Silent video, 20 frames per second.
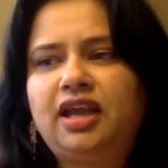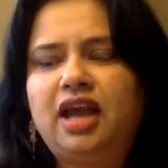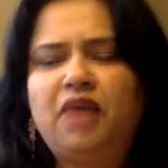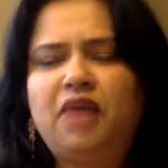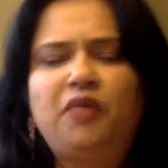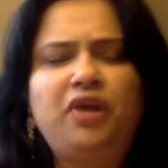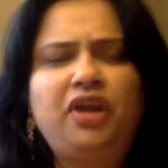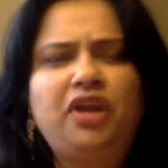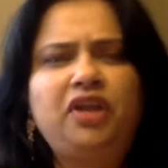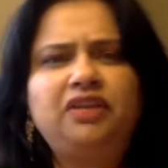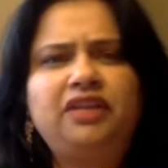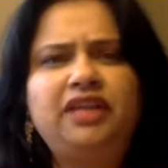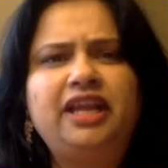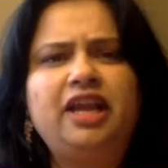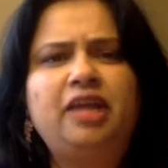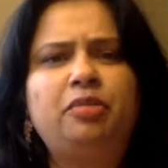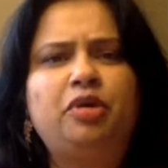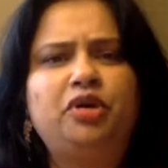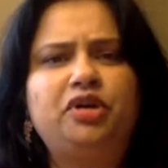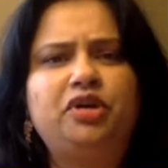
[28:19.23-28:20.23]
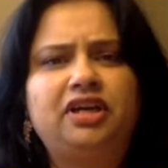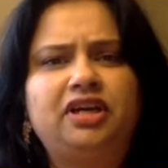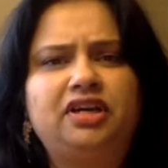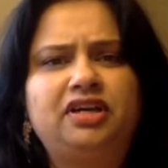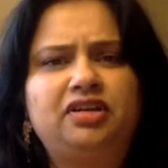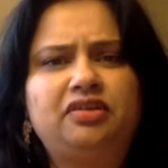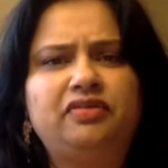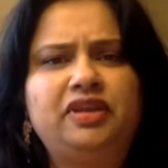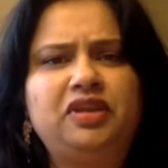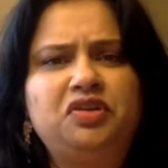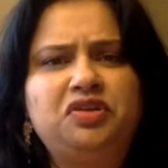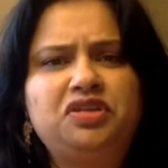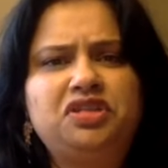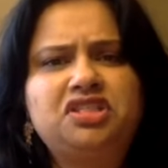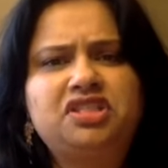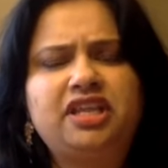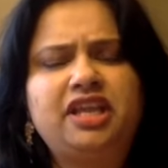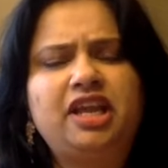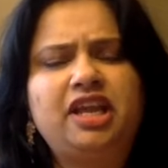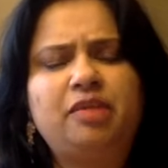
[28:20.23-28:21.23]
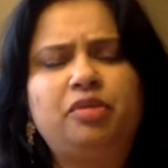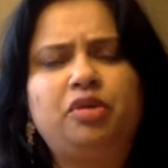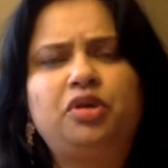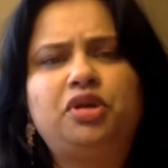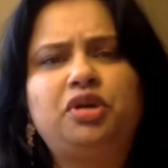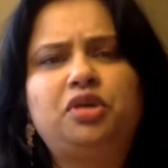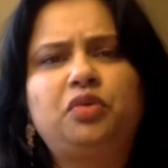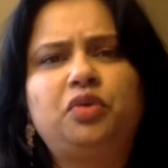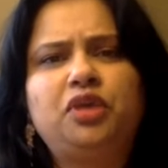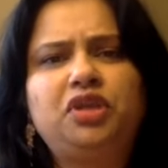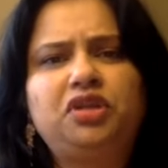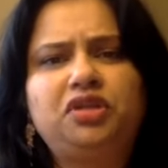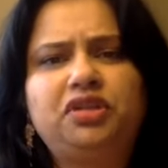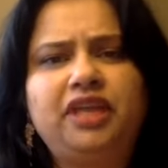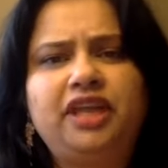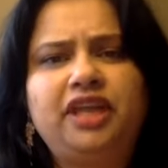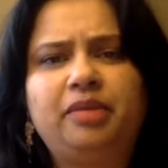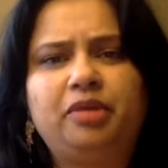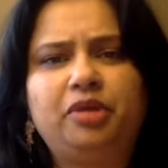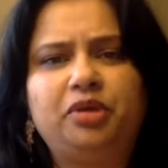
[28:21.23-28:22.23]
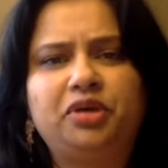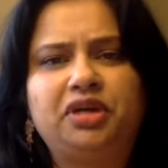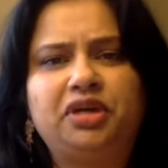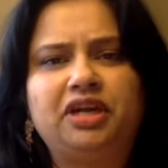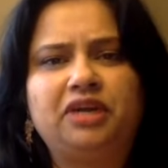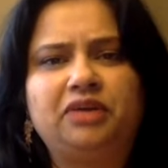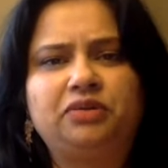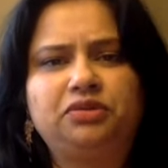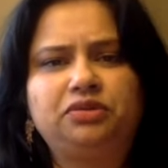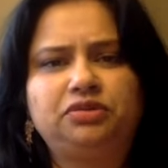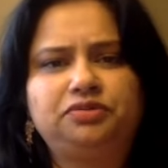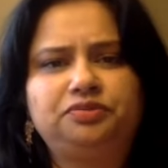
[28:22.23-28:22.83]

what do you think about it? When you just think about it, what do you think about it now?